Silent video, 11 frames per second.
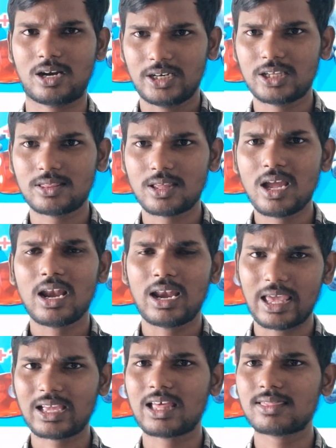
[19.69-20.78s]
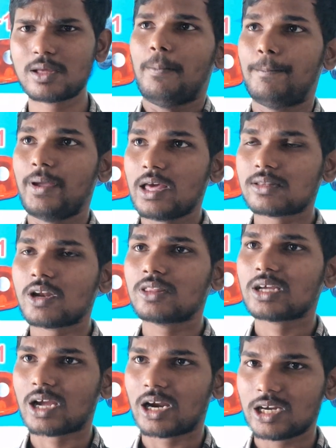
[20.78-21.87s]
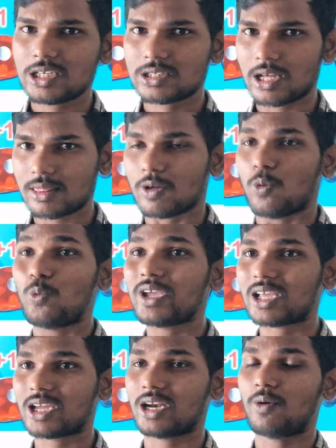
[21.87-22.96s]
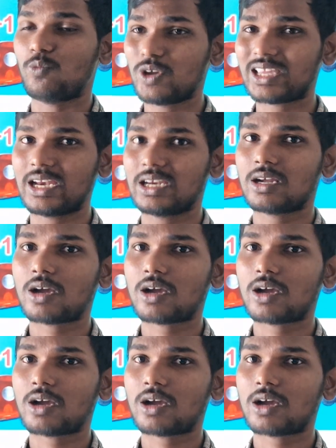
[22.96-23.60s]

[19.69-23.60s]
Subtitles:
It is a, like as if based on the conditions we can